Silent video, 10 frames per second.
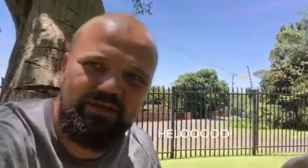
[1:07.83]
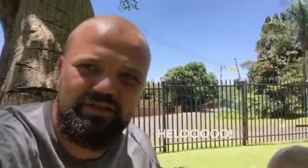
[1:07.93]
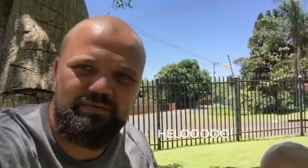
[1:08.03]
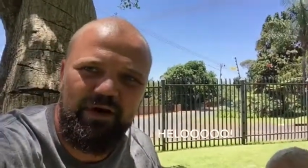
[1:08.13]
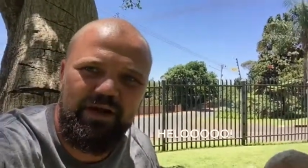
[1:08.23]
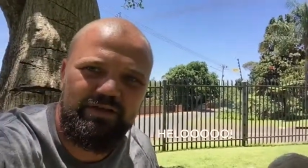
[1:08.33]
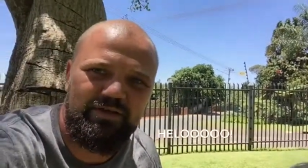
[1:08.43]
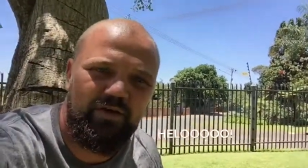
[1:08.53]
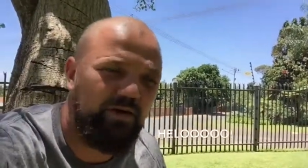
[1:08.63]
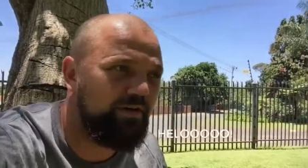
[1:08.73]
the sprayers
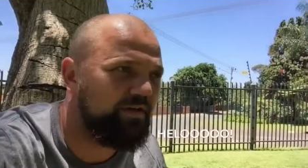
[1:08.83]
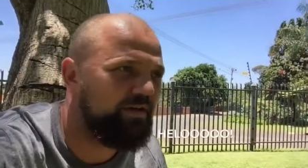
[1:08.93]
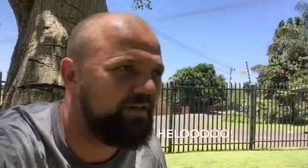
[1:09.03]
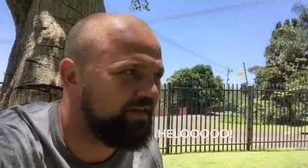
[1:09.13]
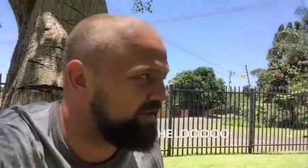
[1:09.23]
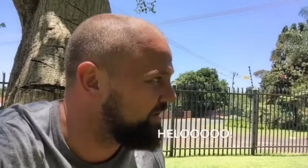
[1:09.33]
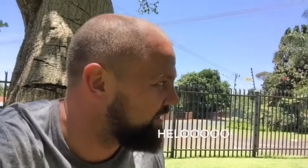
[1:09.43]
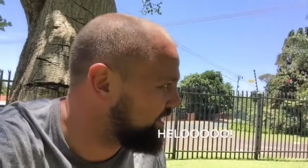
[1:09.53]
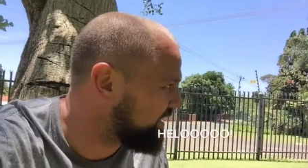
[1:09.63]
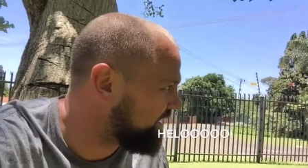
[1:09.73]
are on.
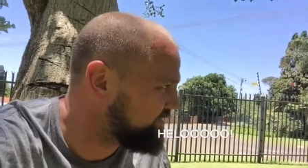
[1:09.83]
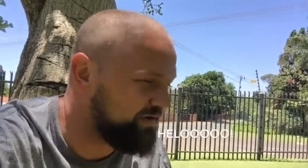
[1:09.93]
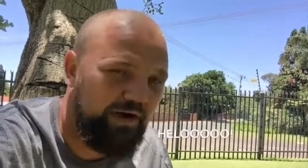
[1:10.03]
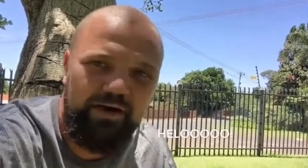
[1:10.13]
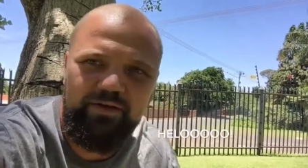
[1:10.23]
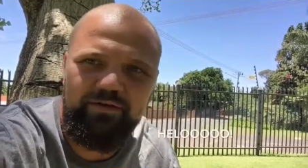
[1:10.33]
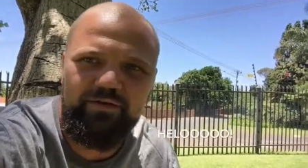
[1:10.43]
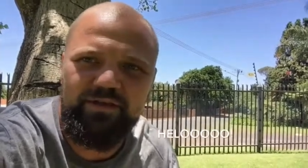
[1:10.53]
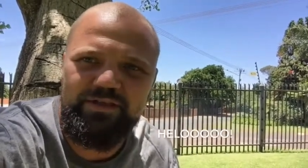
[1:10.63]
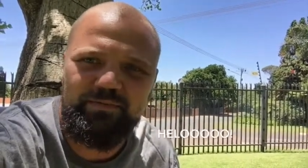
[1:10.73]
He loves running
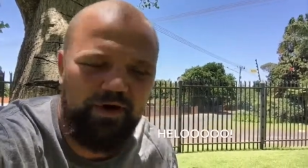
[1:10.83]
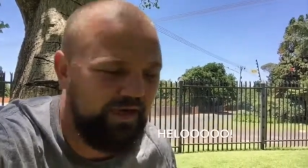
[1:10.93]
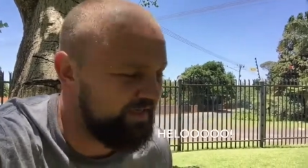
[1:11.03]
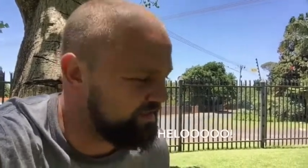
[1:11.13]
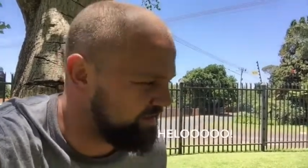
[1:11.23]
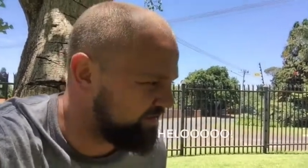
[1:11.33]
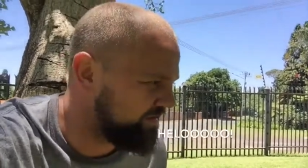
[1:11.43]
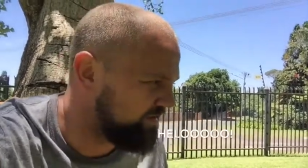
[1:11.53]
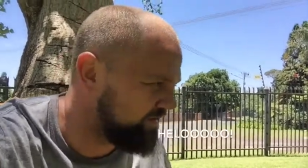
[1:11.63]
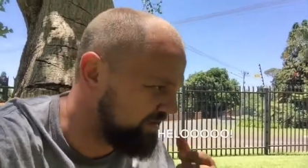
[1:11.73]
through the sprayers.
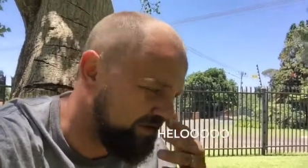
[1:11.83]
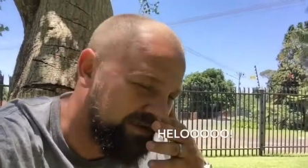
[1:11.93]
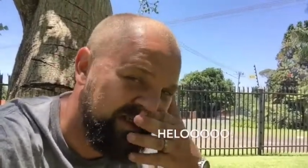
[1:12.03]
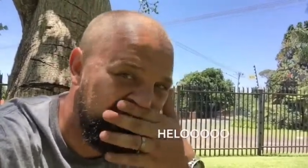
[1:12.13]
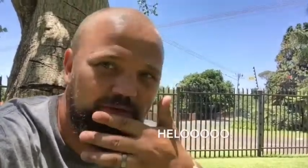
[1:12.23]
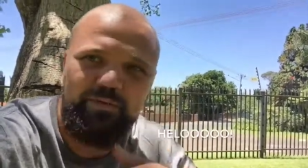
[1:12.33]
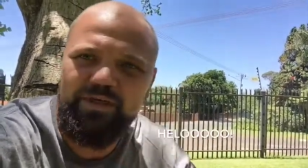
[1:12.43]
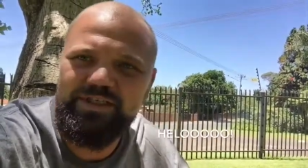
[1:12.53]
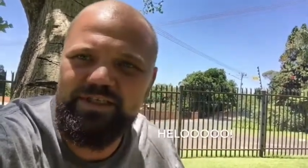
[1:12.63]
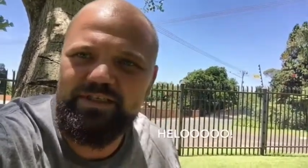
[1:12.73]
So
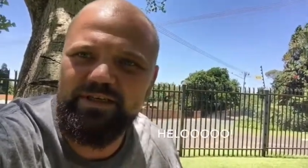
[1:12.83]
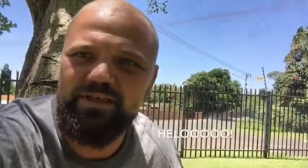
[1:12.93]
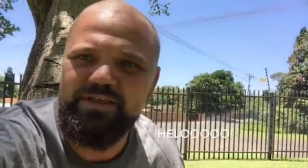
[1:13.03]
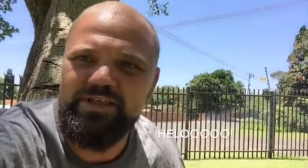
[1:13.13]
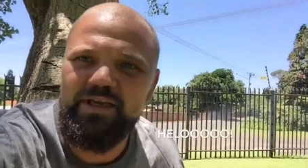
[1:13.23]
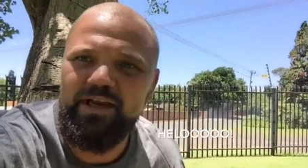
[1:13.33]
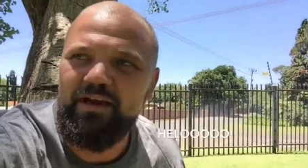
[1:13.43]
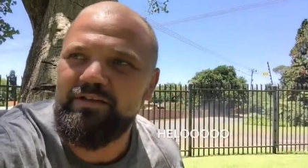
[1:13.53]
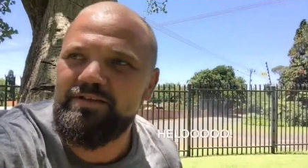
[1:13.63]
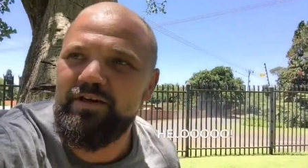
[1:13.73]
we're just uh, chilling
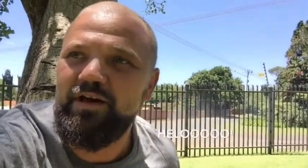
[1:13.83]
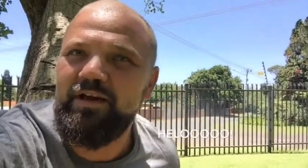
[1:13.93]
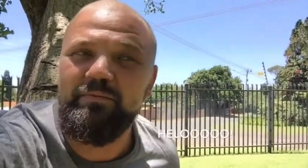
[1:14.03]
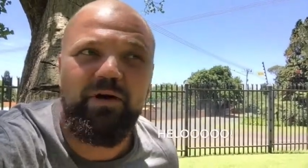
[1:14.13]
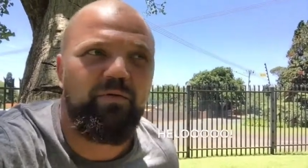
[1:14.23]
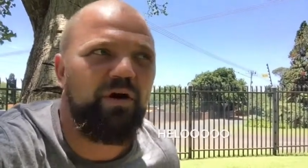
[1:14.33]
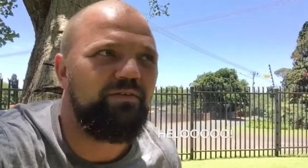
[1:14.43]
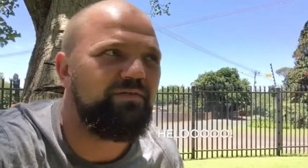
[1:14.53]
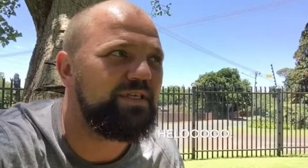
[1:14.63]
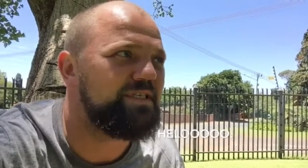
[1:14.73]
outside. My wife
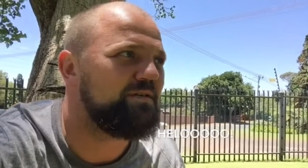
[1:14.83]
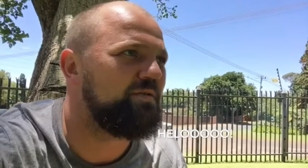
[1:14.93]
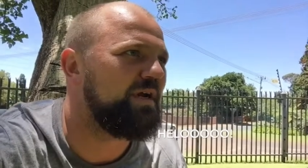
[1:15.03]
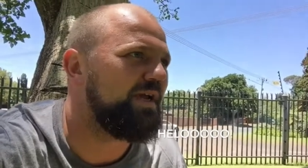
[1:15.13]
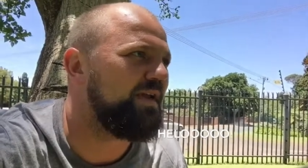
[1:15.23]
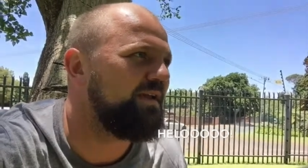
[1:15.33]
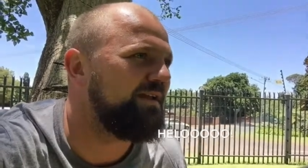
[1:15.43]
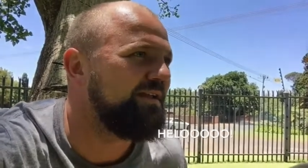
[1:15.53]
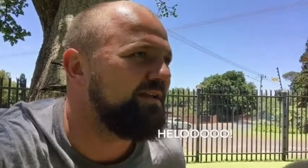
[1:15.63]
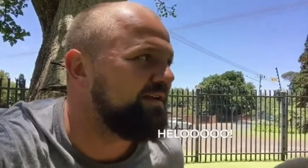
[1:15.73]
is away
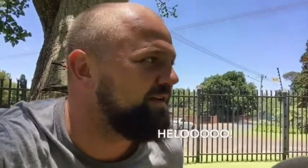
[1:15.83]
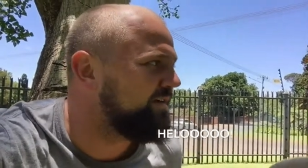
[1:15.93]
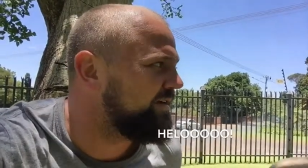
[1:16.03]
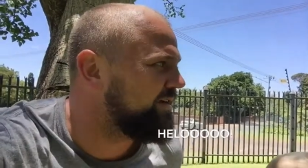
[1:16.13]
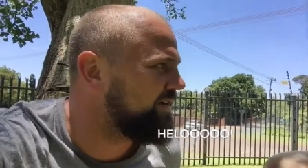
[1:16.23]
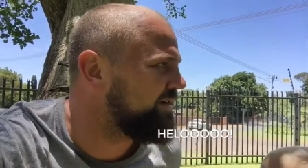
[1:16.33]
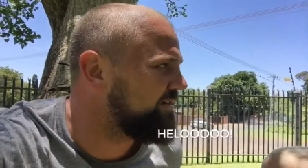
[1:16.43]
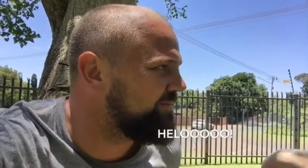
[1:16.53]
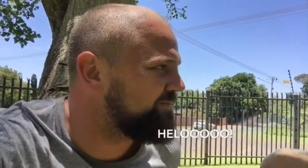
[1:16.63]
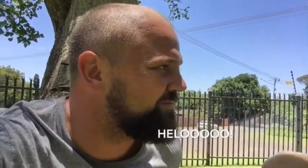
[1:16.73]

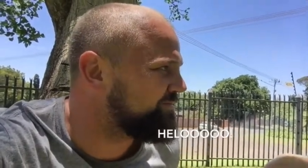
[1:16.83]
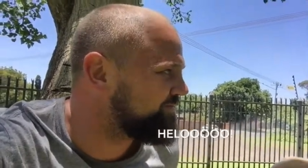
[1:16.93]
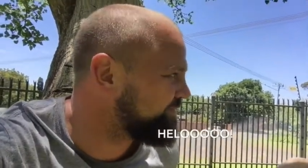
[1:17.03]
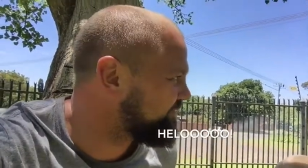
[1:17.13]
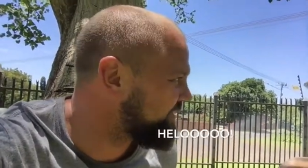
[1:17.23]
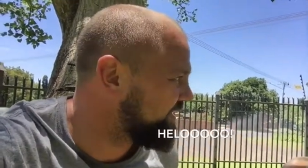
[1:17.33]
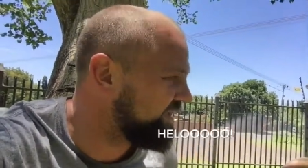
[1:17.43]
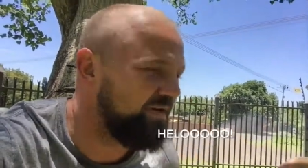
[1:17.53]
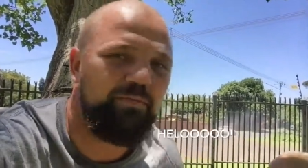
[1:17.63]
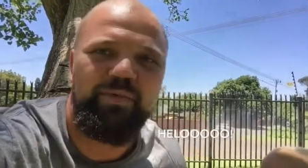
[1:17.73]
um,
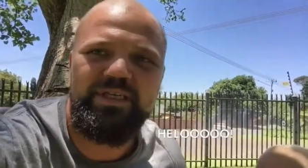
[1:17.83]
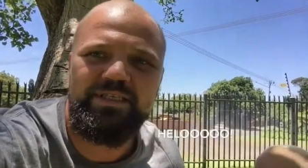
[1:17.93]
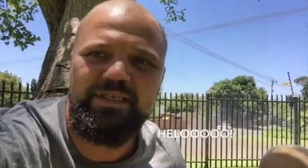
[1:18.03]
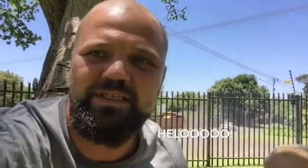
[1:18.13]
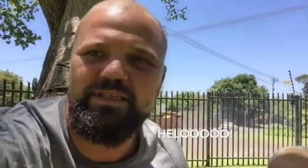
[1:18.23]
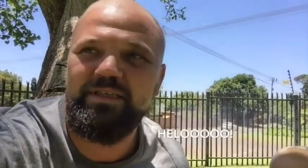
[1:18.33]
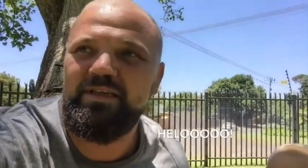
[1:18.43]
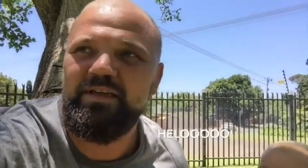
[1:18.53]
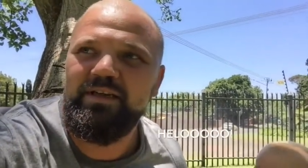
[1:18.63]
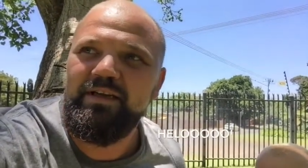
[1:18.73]
on business
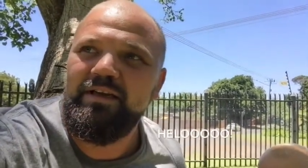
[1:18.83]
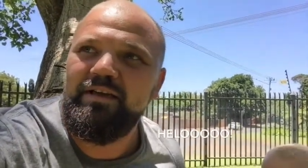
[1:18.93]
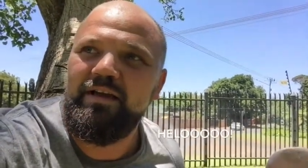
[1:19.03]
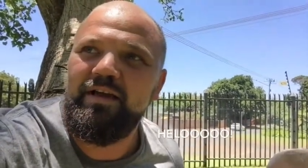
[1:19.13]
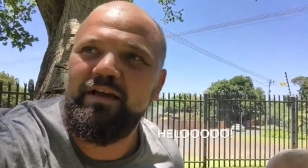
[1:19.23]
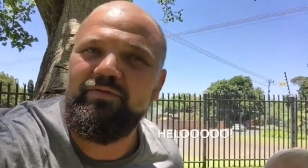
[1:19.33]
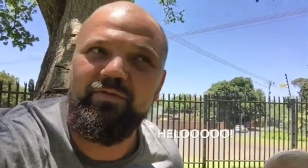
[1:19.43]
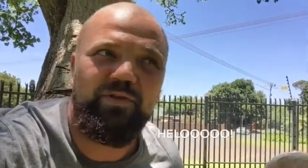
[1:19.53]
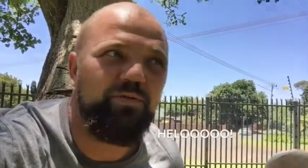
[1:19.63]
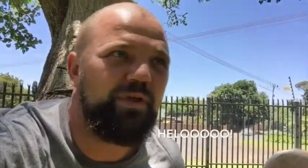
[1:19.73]
uh,
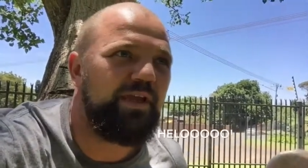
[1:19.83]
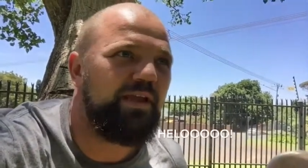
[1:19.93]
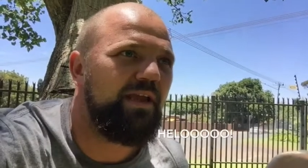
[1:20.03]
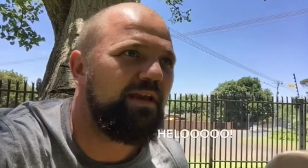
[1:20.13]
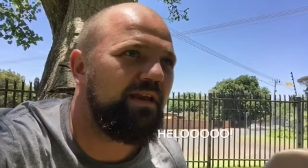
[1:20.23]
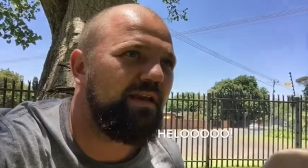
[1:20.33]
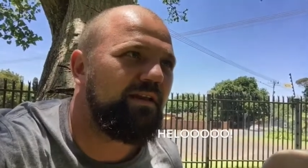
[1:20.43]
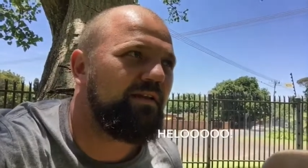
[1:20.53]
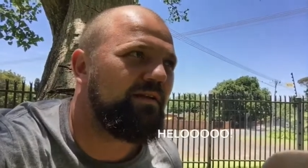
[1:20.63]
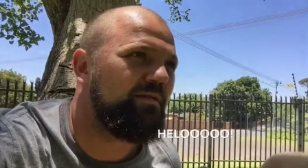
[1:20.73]
for the weekend,
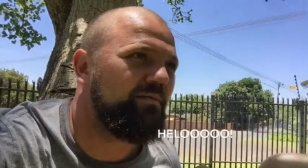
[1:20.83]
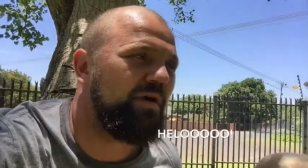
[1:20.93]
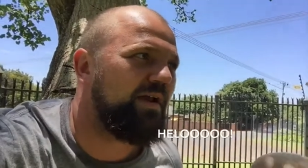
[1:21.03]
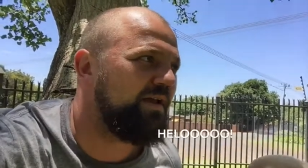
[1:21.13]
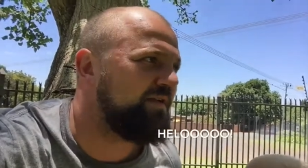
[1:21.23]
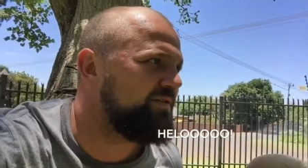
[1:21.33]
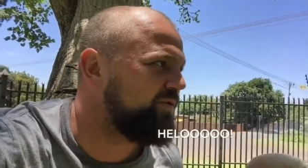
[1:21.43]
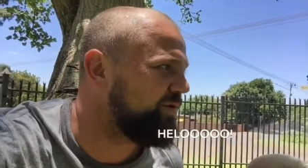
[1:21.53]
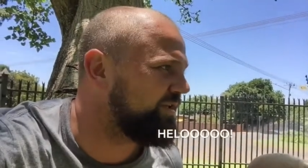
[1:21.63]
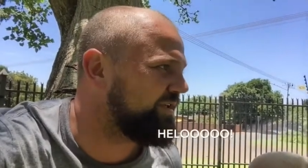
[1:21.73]
and uh, my
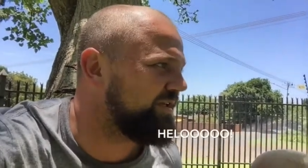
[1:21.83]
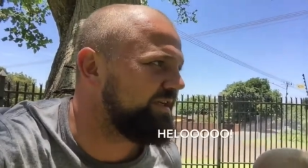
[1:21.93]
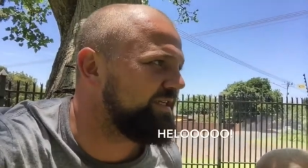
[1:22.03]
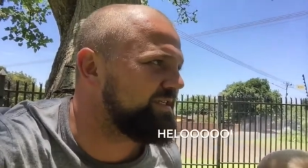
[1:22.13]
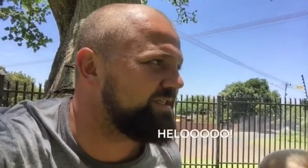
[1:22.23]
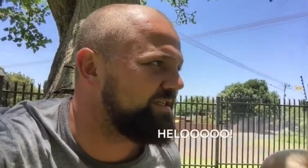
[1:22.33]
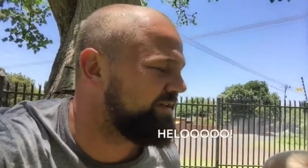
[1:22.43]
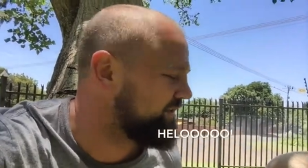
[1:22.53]
daughter is